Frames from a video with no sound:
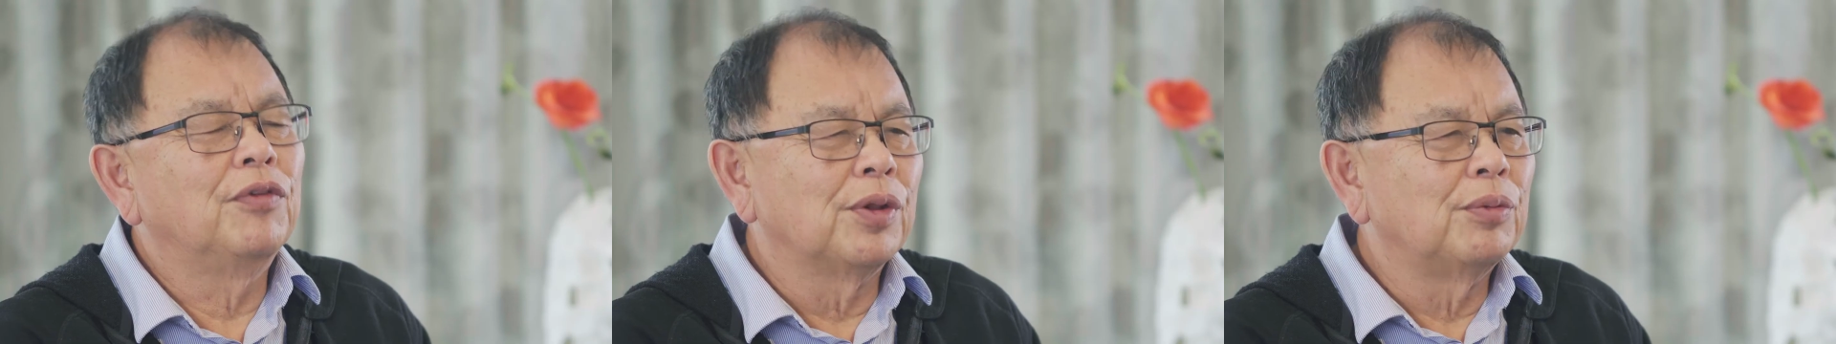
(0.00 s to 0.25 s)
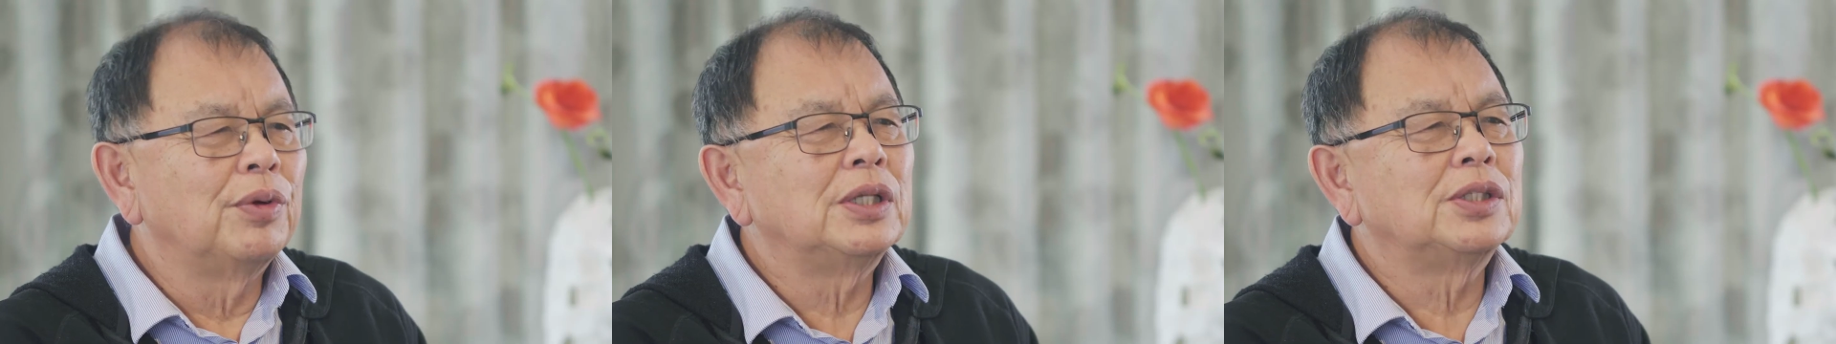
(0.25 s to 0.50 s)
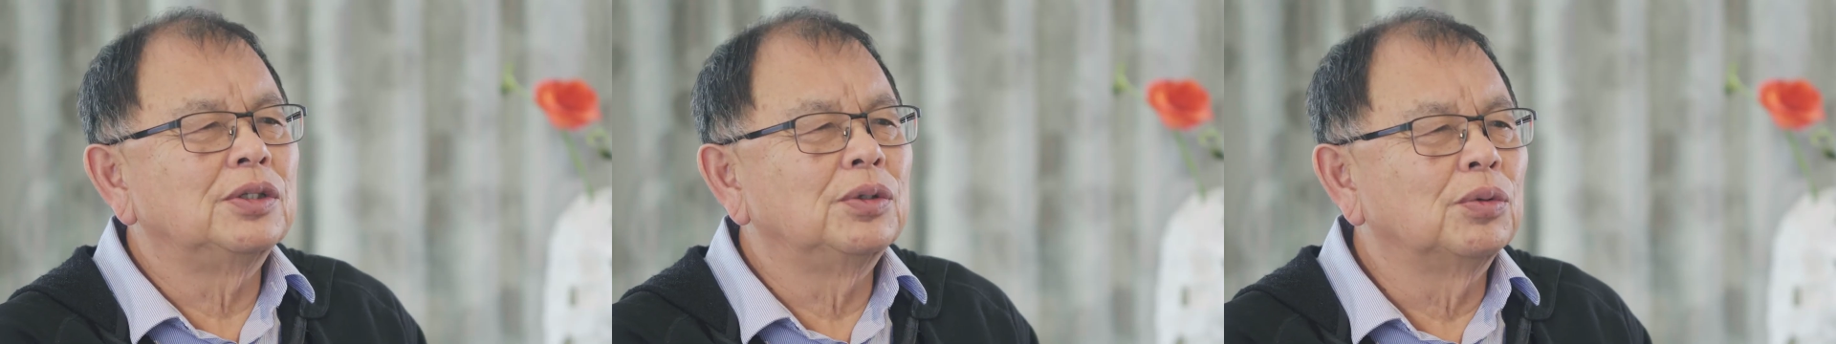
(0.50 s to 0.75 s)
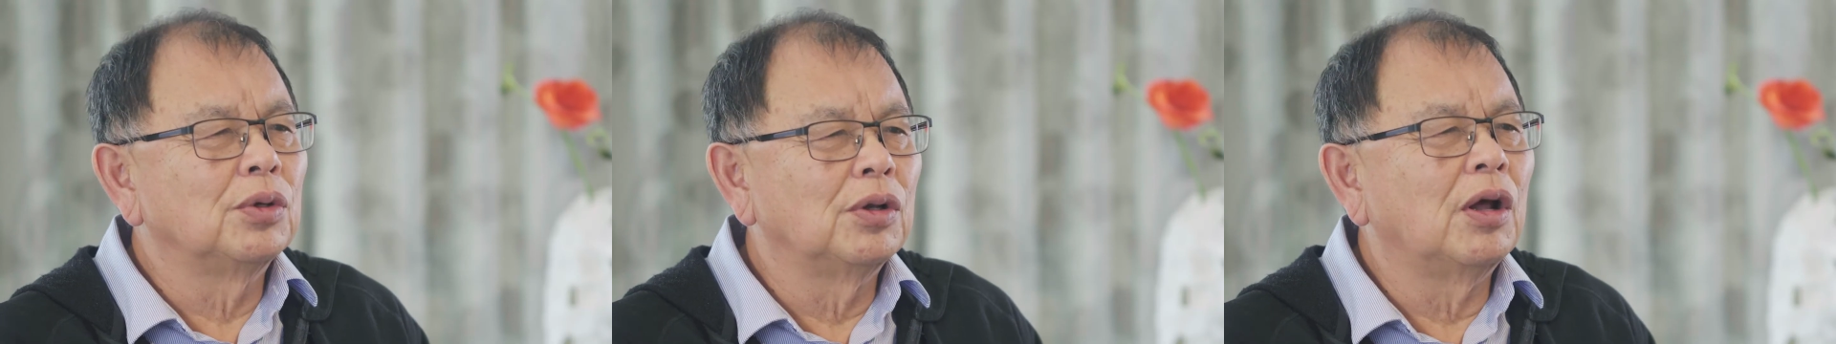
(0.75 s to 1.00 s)
for the rest of
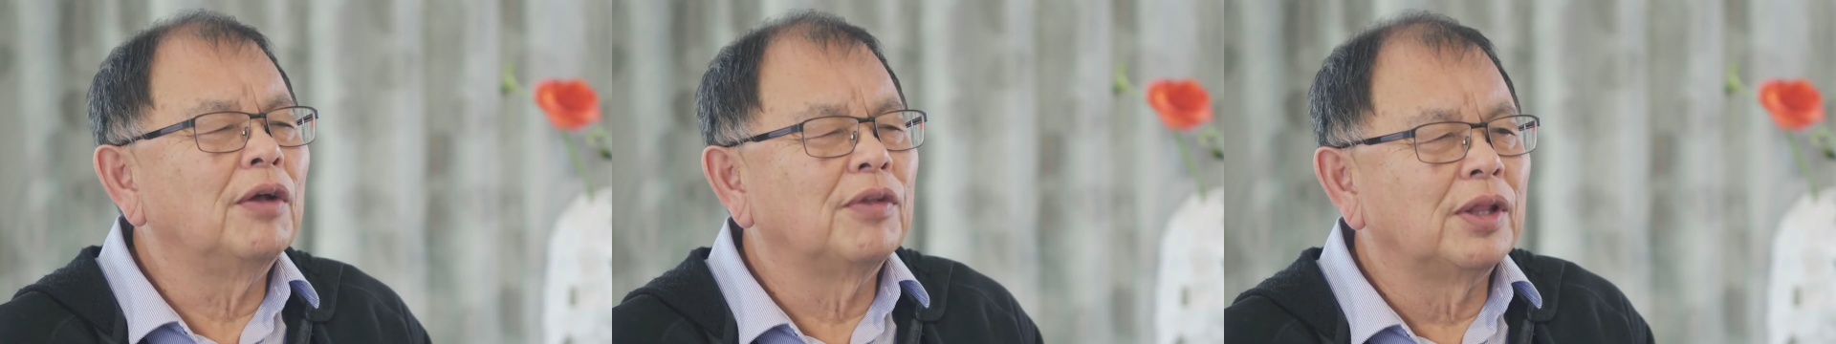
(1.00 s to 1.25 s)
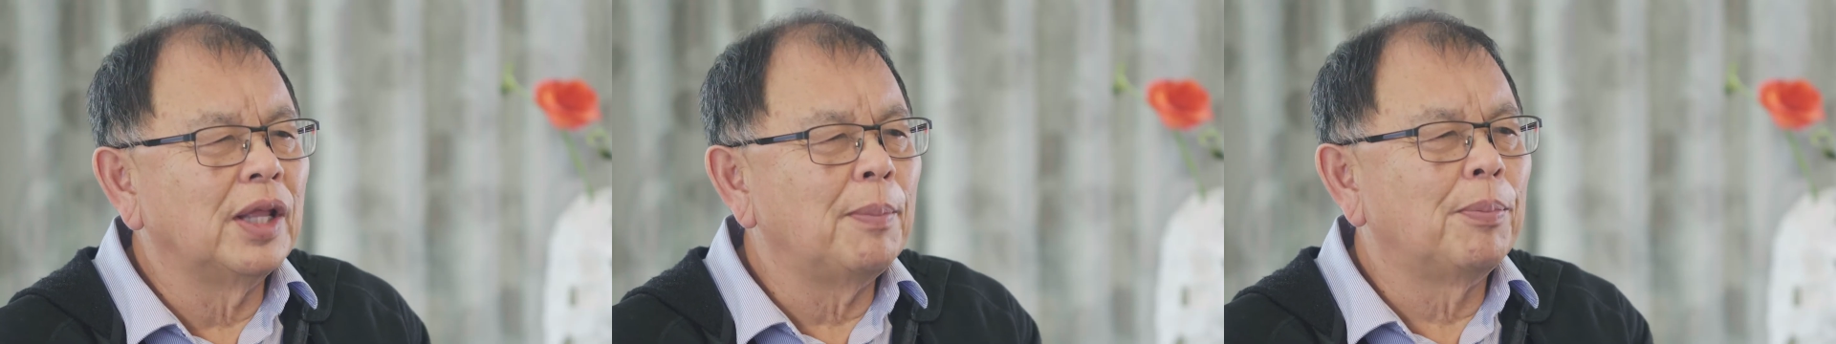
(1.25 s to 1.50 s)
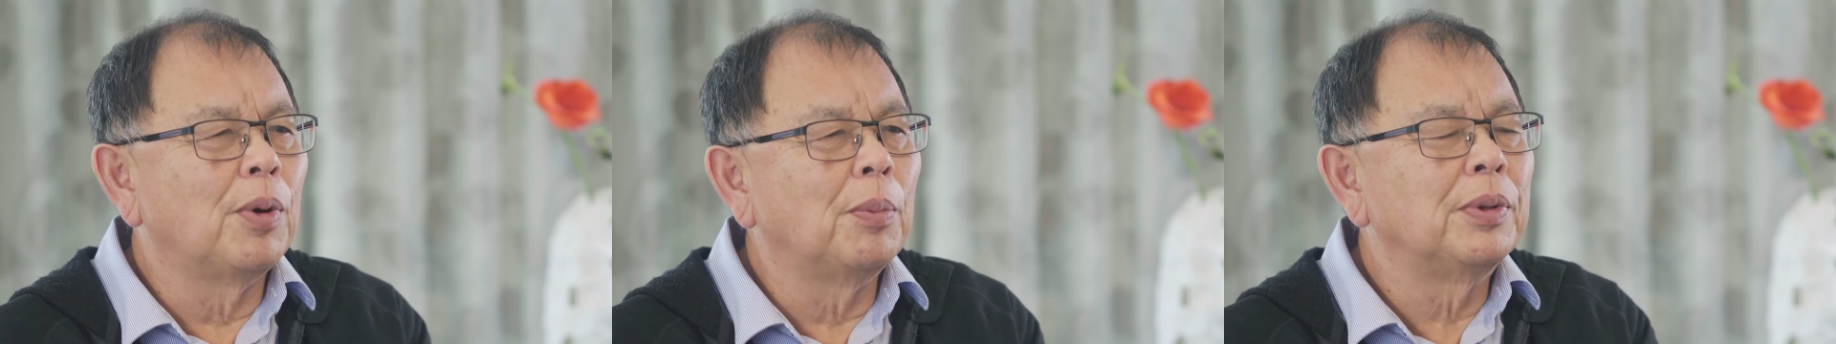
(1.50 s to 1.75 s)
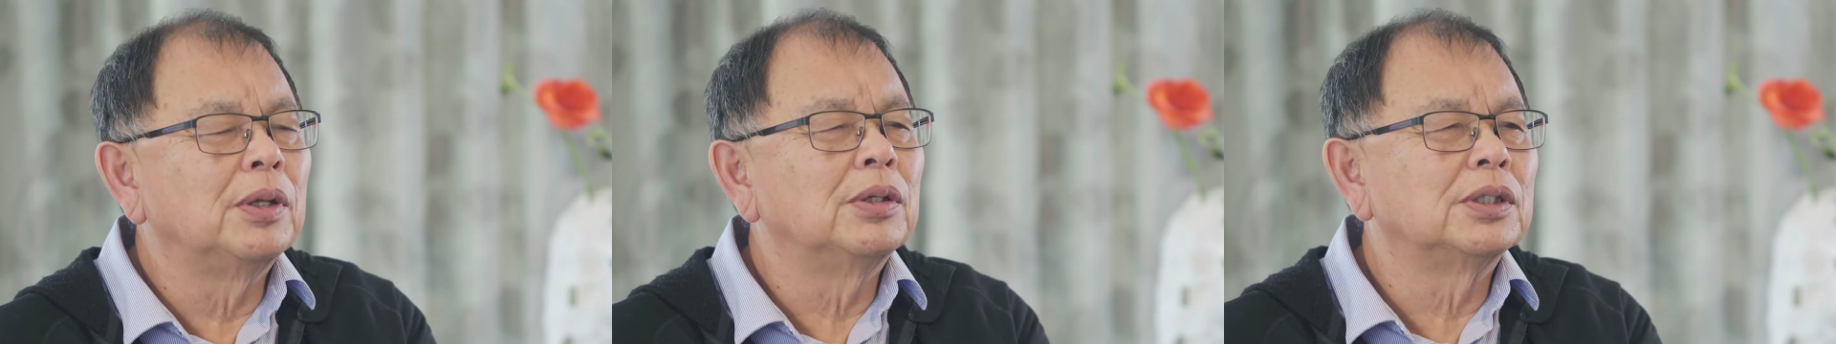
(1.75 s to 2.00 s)
your life that
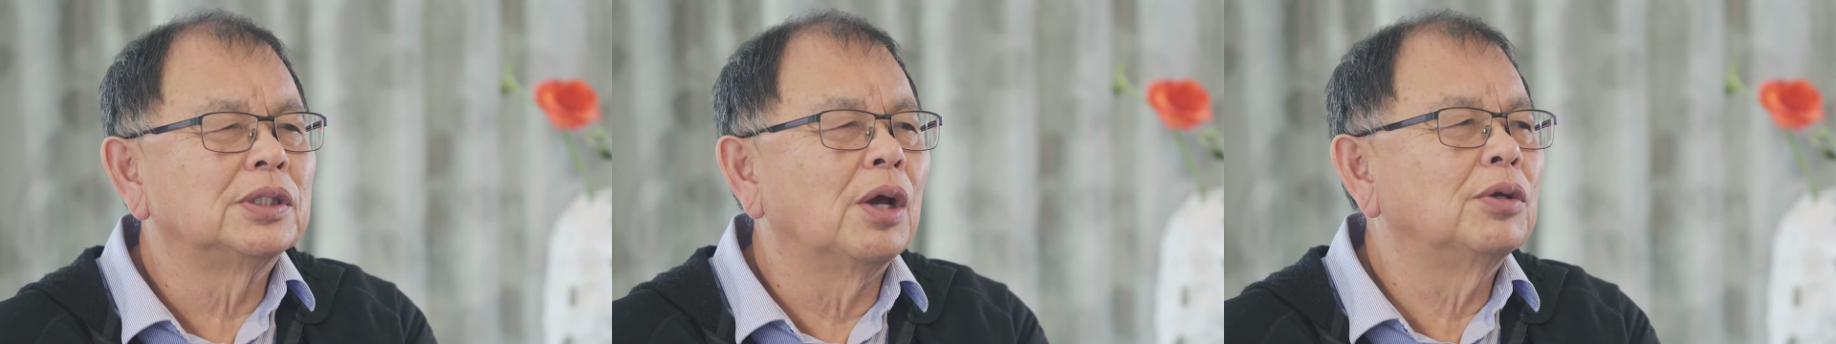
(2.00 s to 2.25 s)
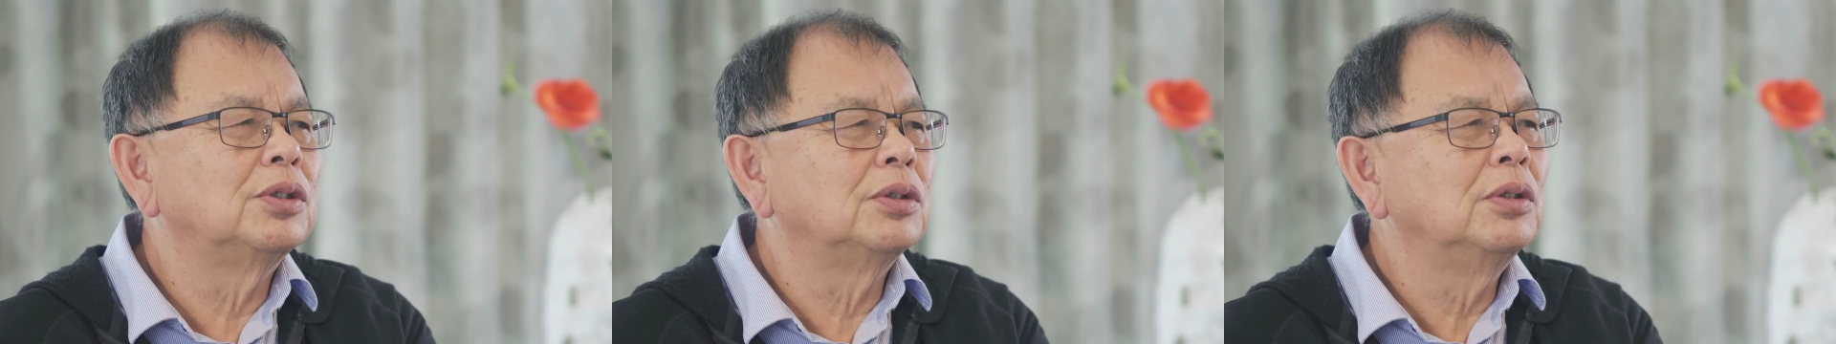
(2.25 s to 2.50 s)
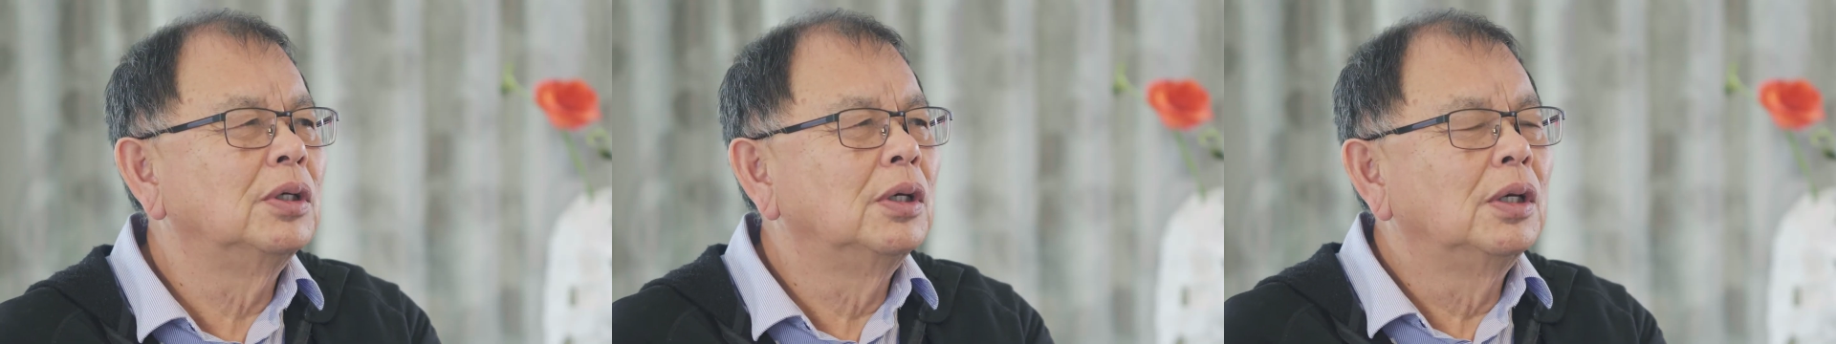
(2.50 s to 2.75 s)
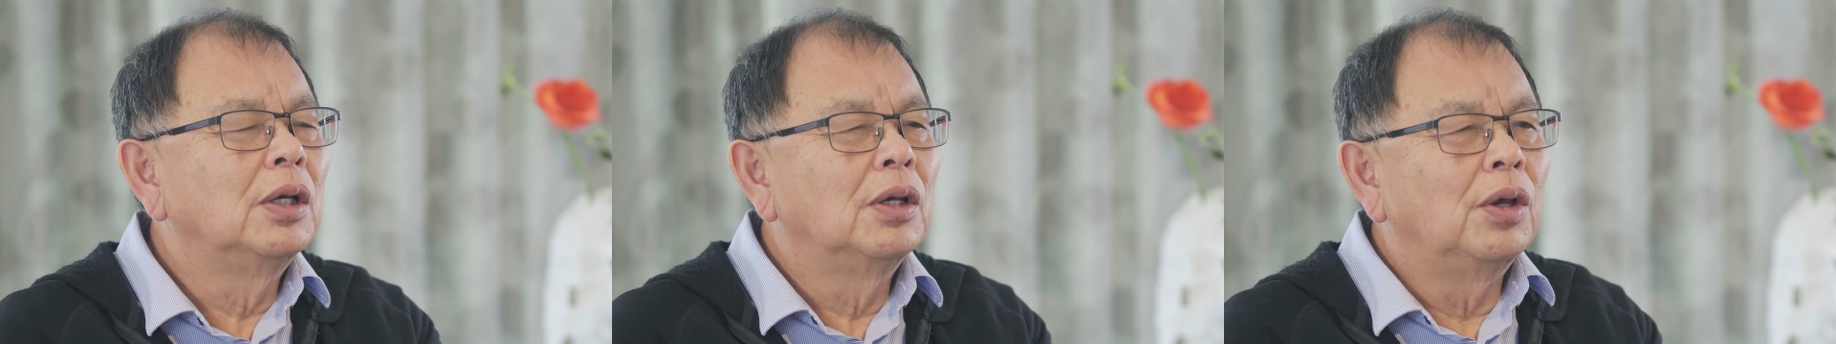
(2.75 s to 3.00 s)
property is going to
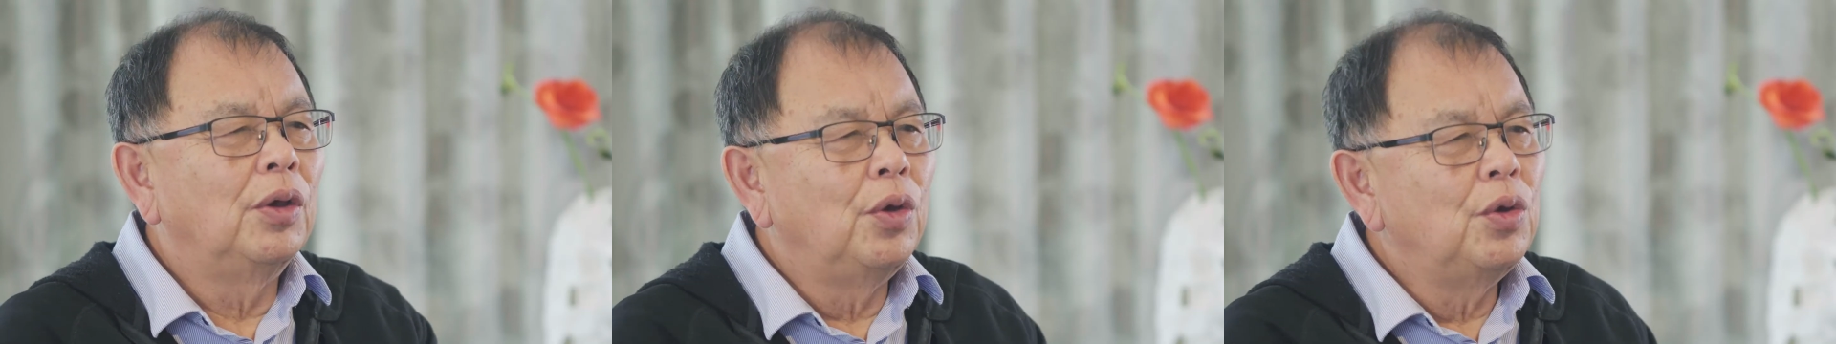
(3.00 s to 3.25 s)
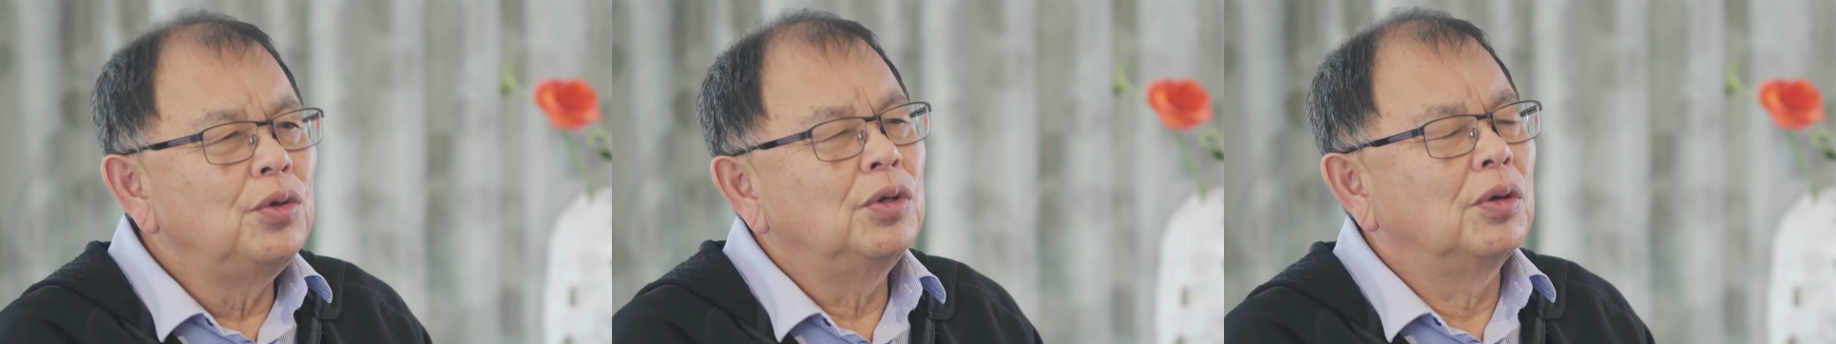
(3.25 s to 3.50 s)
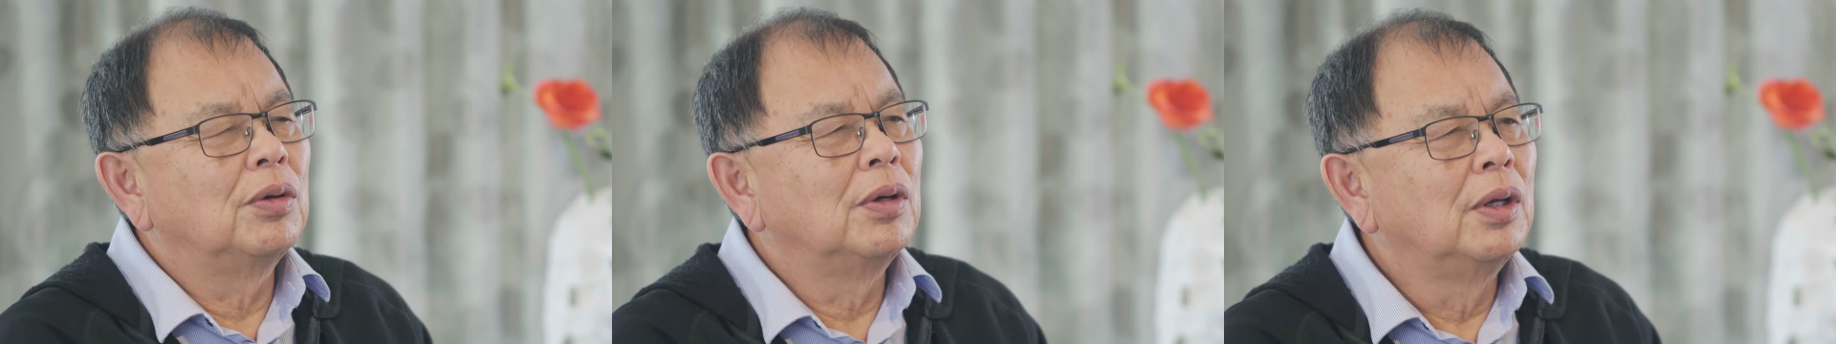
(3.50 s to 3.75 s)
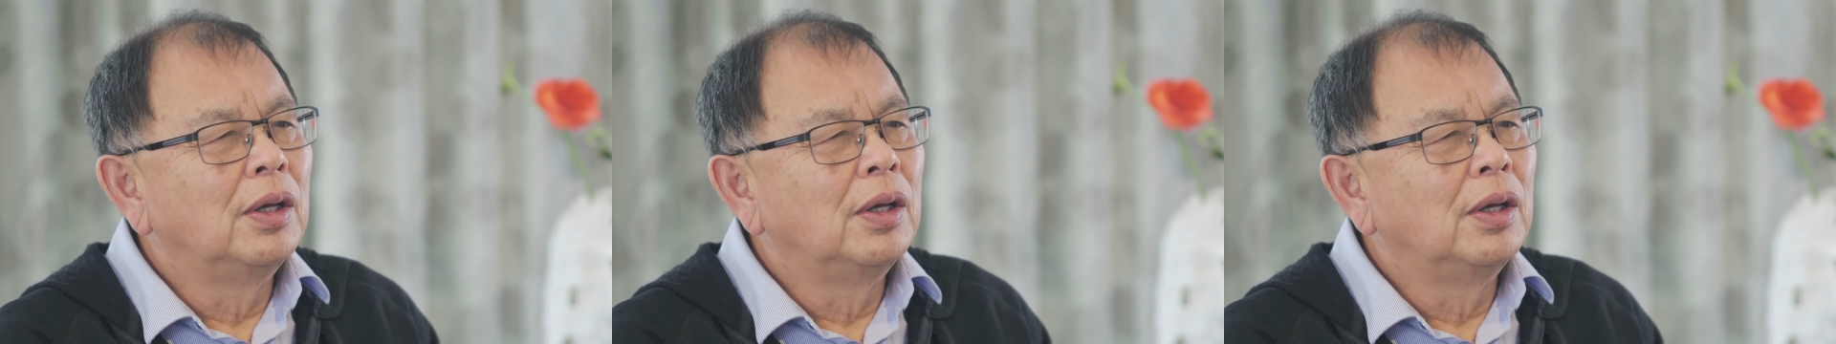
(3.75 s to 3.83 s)
earn you.